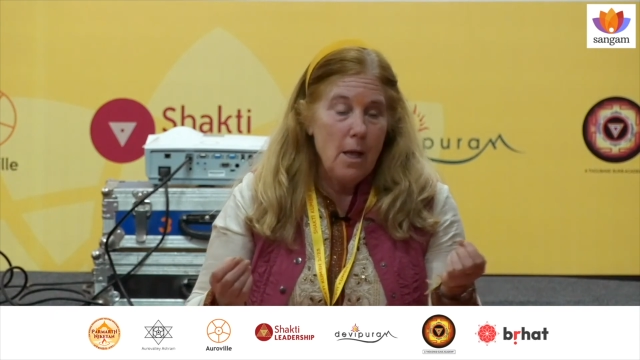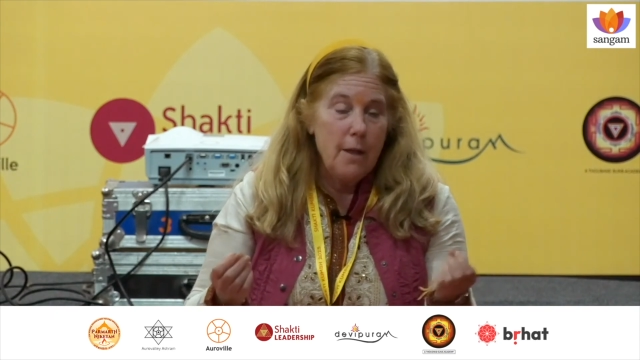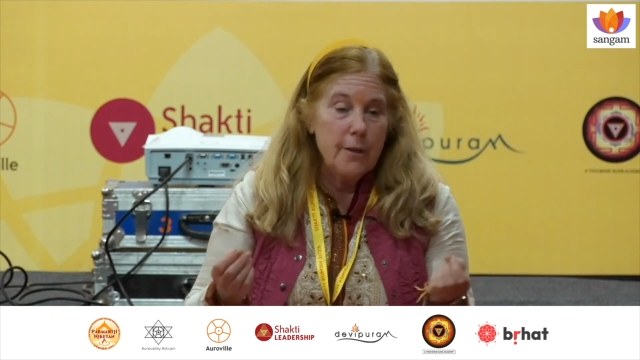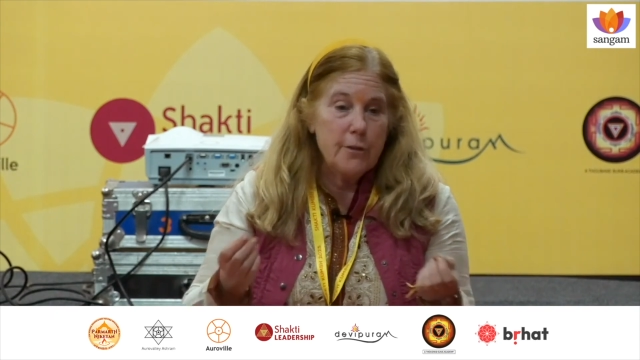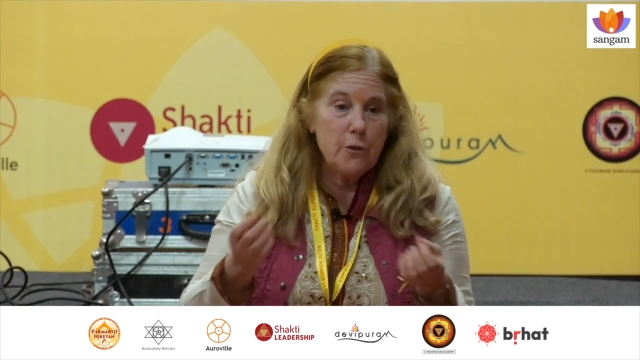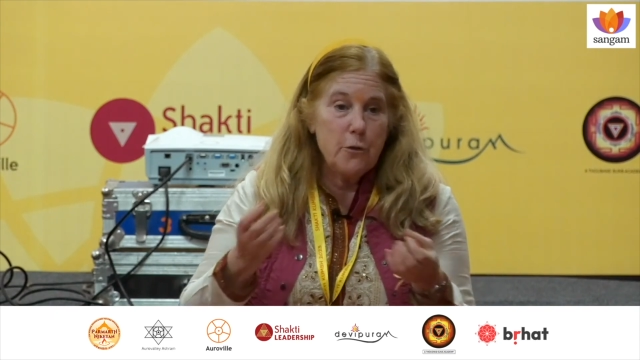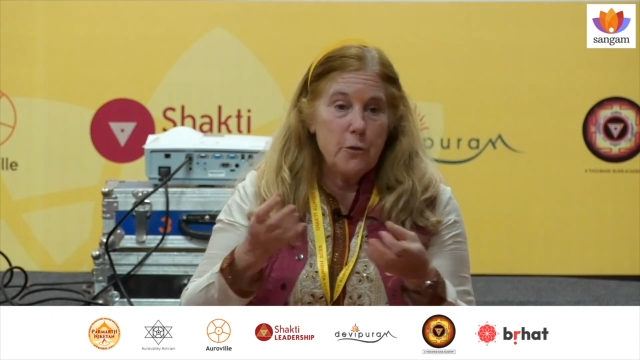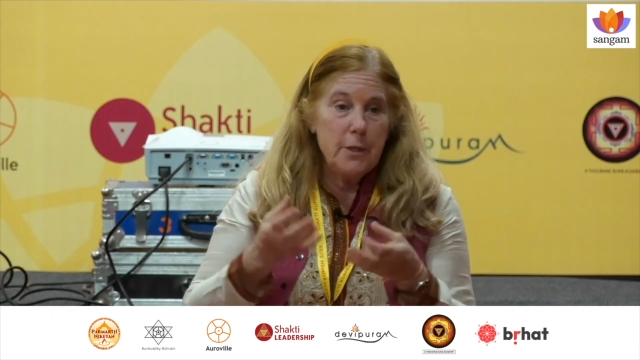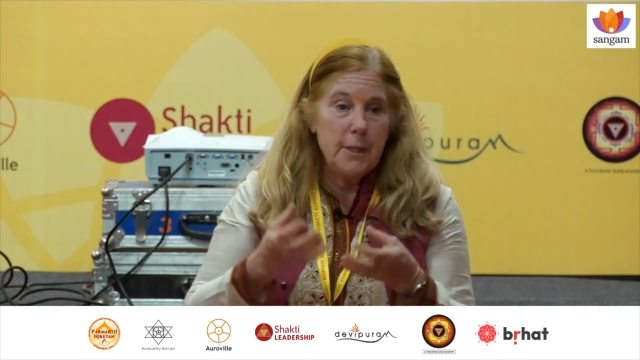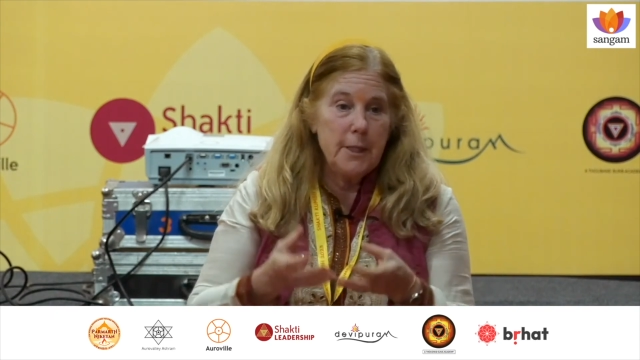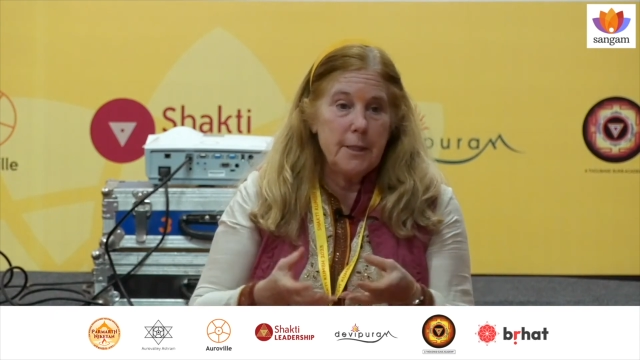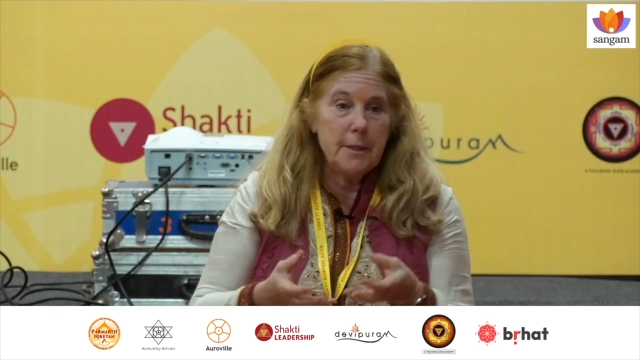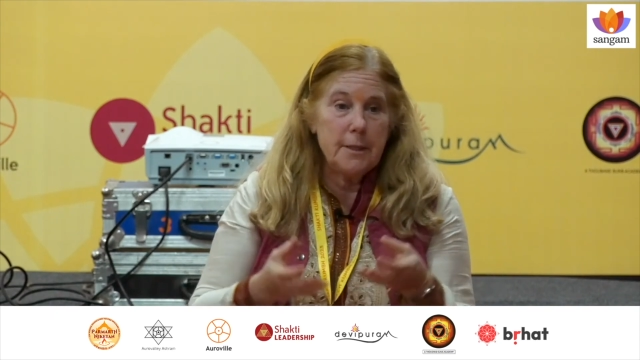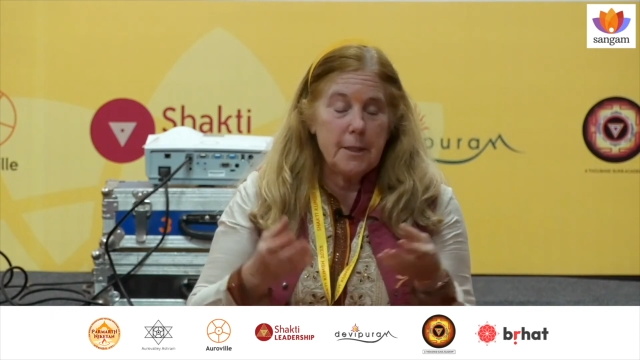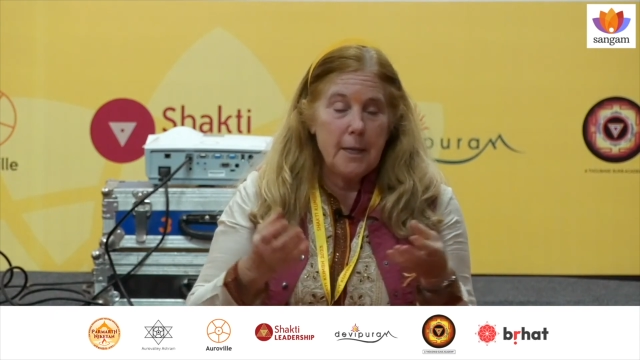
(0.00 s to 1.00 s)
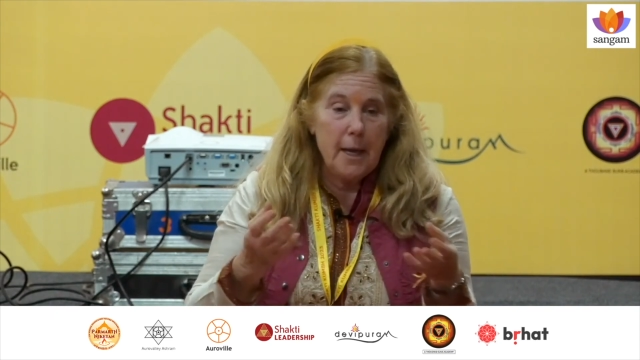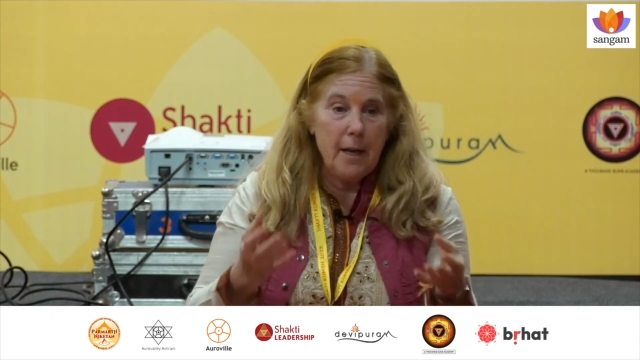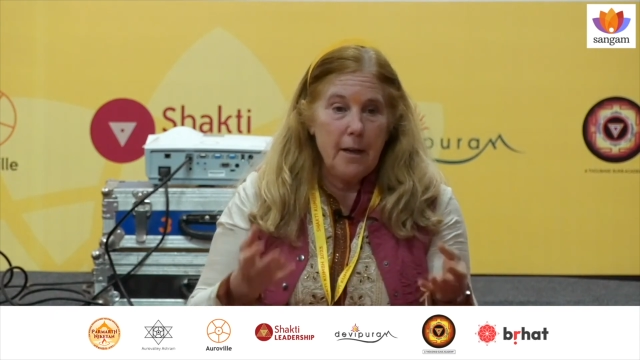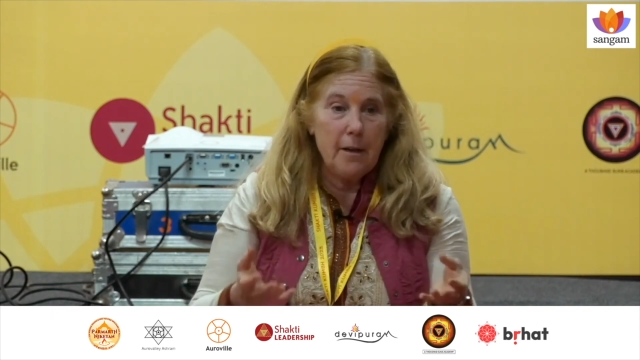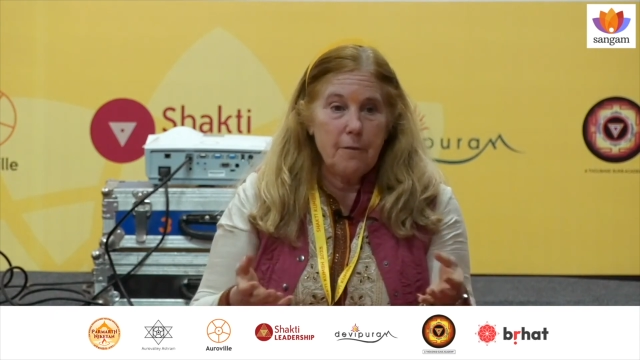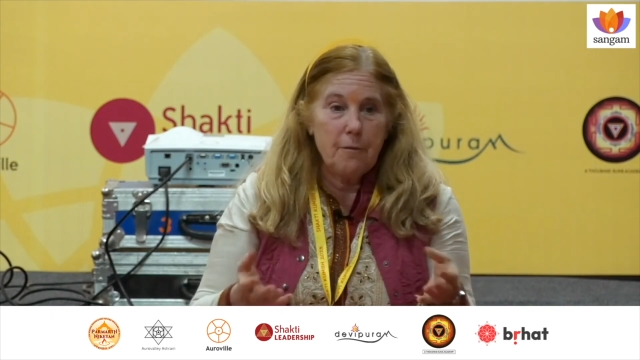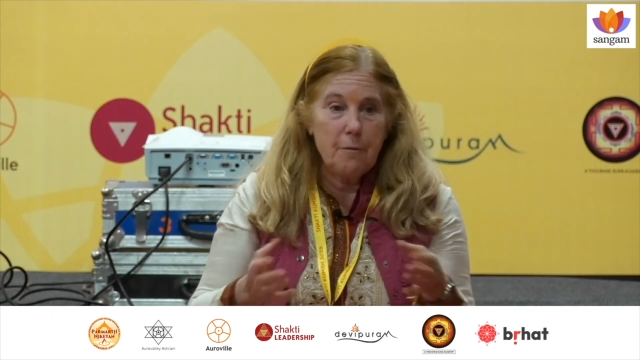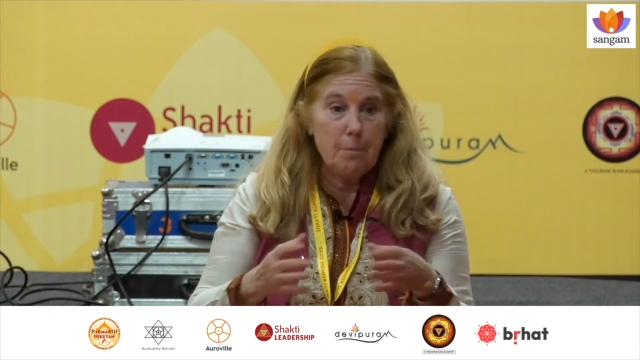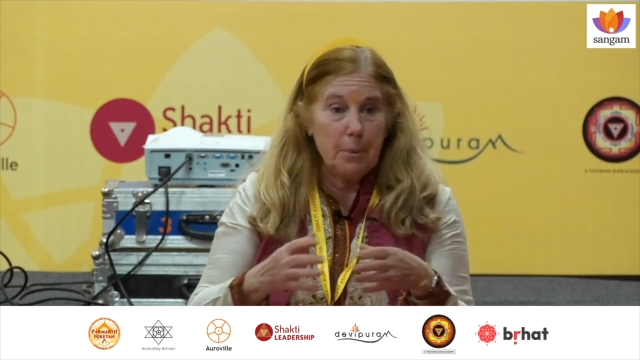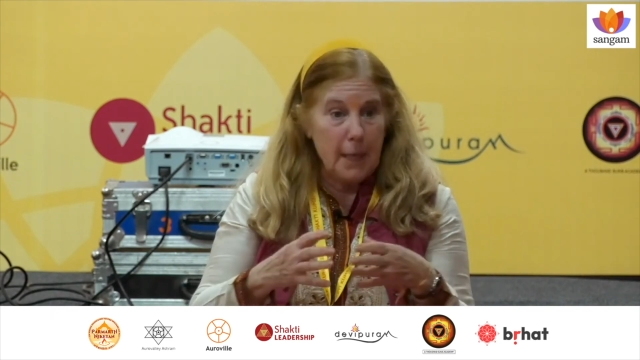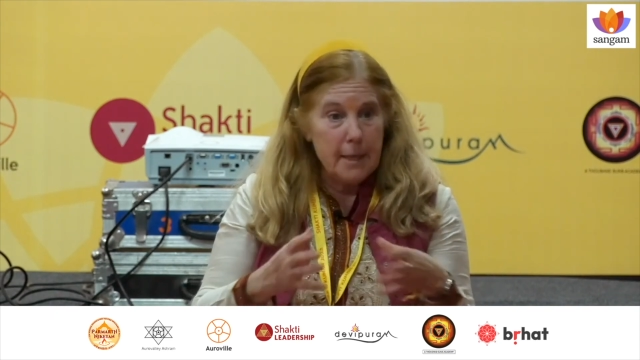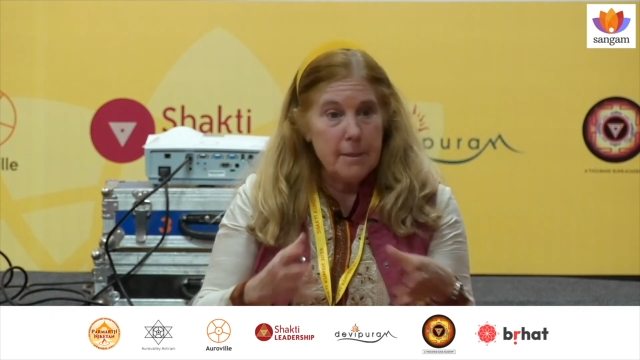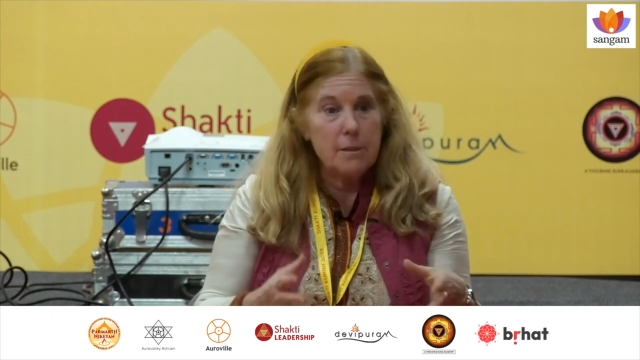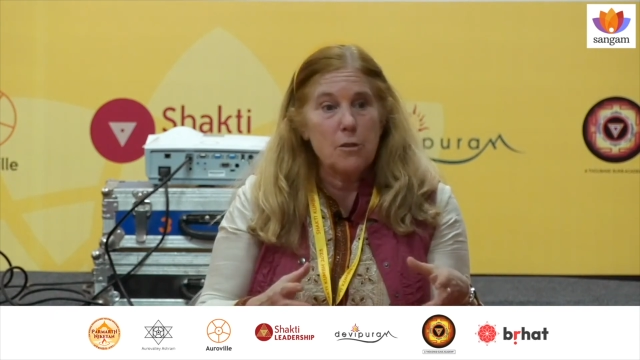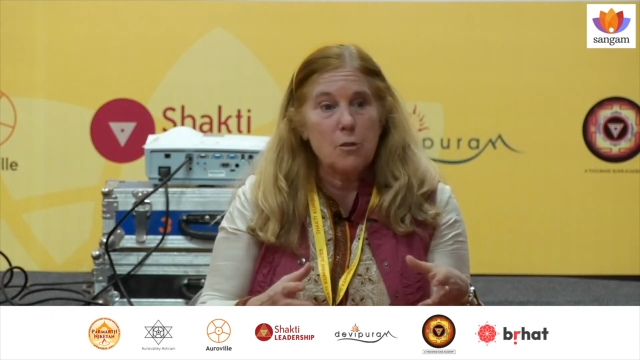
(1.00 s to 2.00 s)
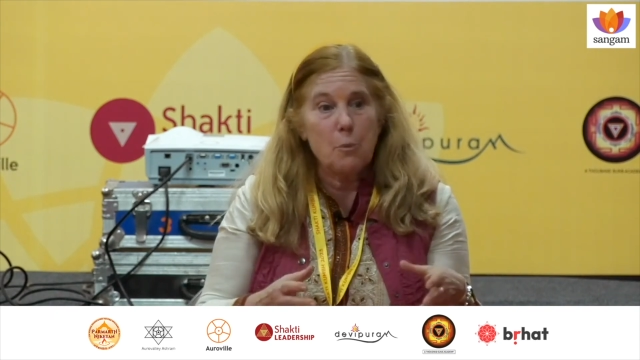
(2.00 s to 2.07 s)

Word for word: So you needed to have places